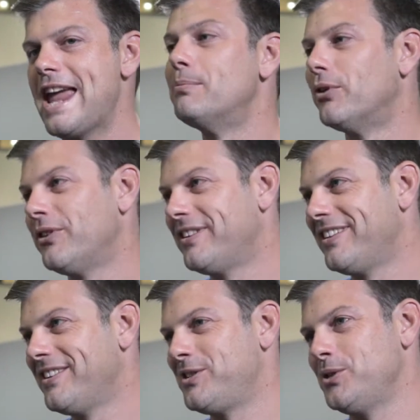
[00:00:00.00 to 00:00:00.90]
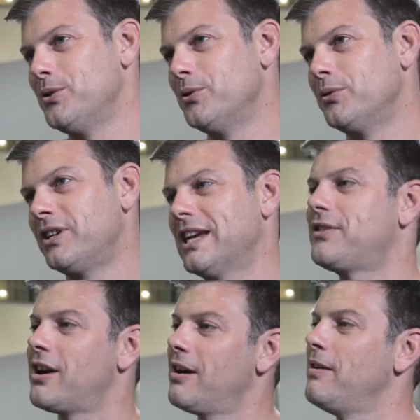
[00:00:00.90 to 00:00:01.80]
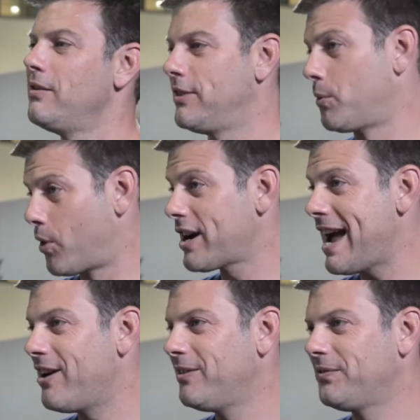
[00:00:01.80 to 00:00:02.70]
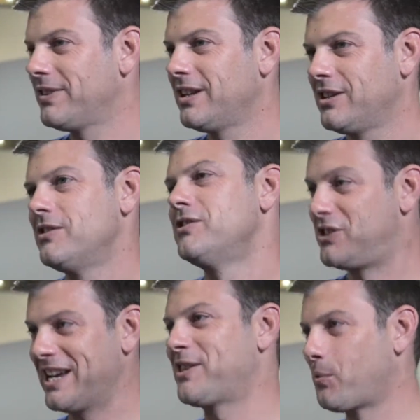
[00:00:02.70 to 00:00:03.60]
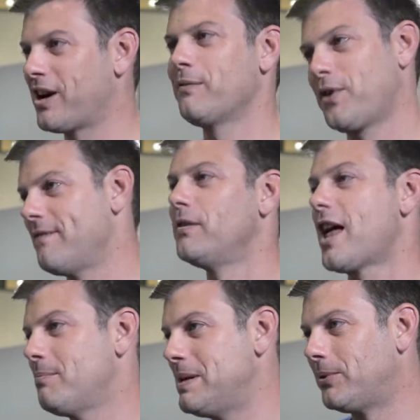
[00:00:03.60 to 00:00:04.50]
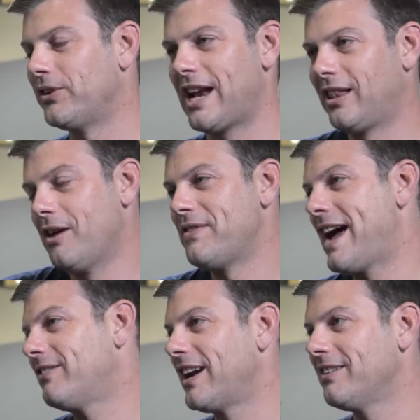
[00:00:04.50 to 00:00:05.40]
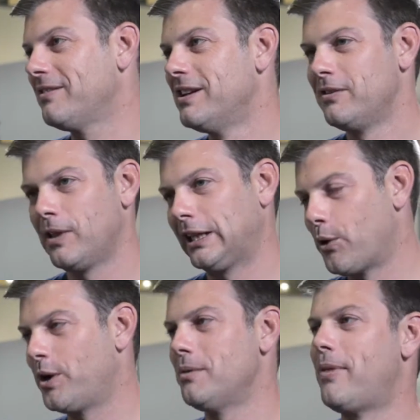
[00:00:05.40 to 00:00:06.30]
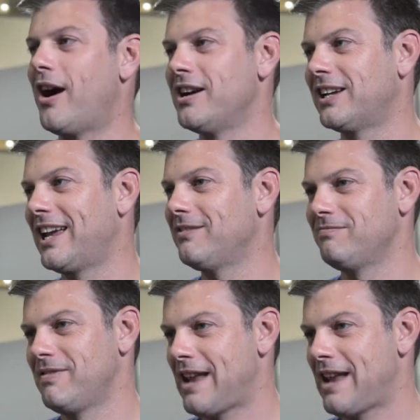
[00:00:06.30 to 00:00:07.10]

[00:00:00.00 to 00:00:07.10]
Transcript: able to get their, their work out, to get their work in front of a lot of people, and I love that, right? Like lowering the bar to get